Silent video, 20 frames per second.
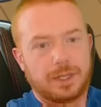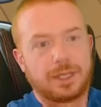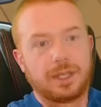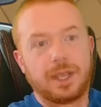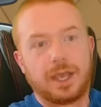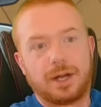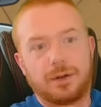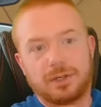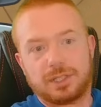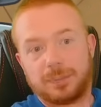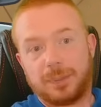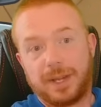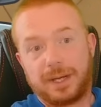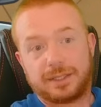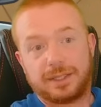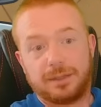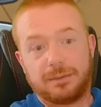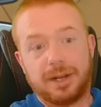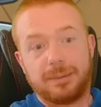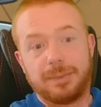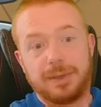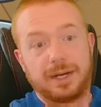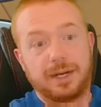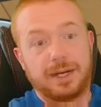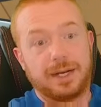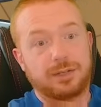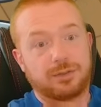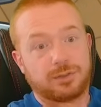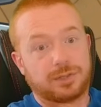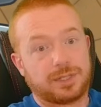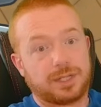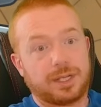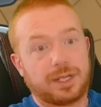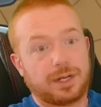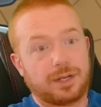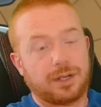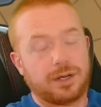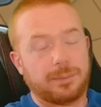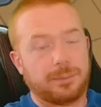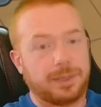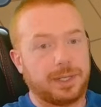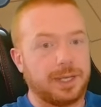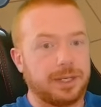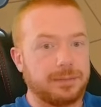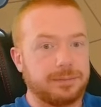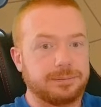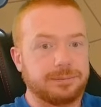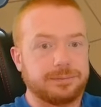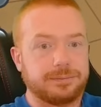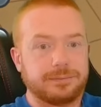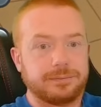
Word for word: Like, you got to respect it. Red made an interesting and a good play.